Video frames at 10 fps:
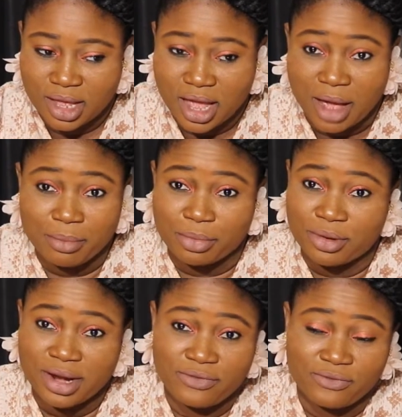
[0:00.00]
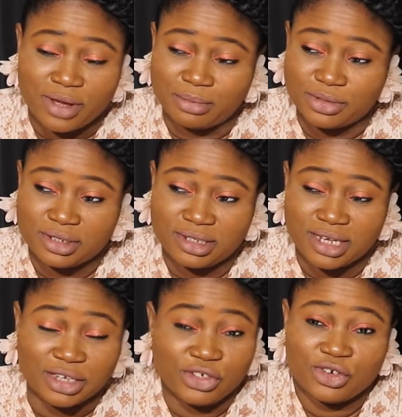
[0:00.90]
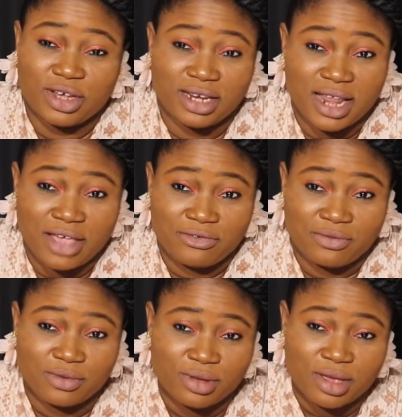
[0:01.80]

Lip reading: I'm grateful. I'm just enjoying life.